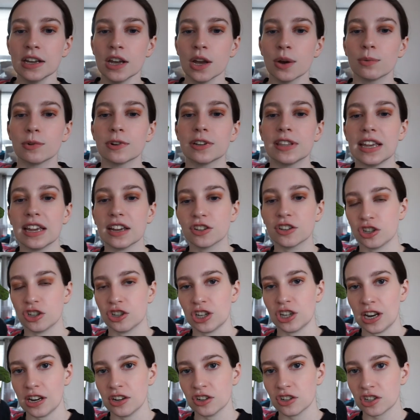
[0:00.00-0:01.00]
where they
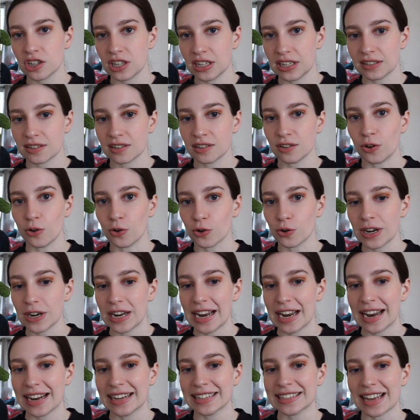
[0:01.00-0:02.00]
exchanged seasonal
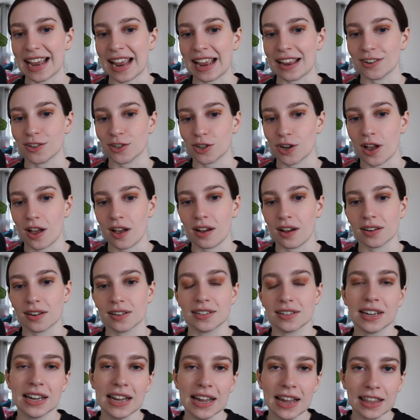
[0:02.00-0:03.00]
greetings and
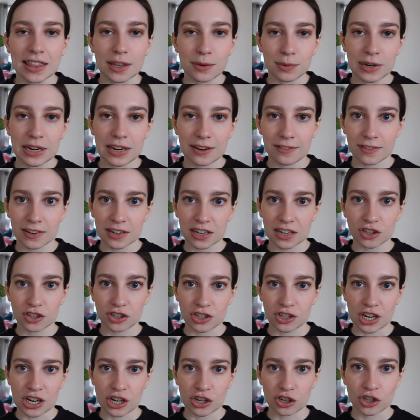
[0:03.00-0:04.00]
talked. They would even
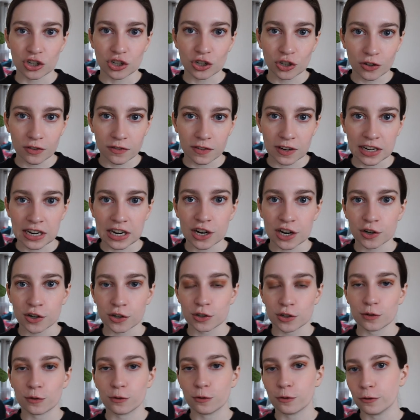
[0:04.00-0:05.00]
exchange
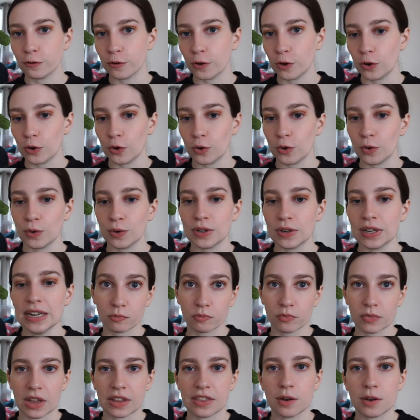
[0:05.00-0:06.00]
souvenirs, food,
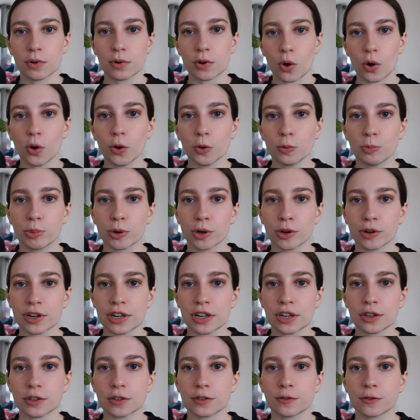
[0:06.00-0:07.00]
they would hold
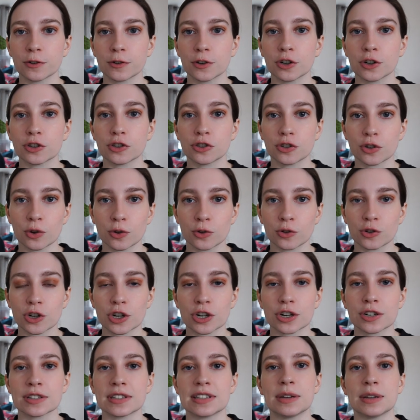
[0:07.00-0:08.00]
burials for
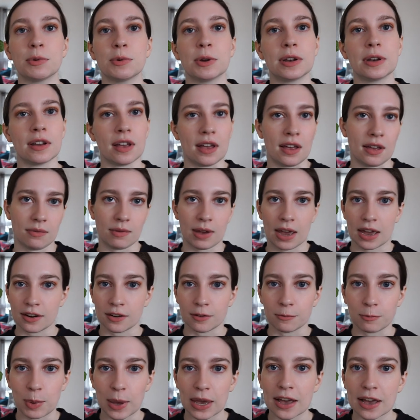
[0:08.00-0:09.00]
soldiers, they would uh, kind
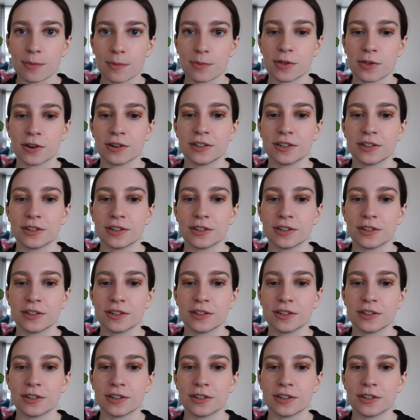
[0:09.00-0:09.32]
of pick up their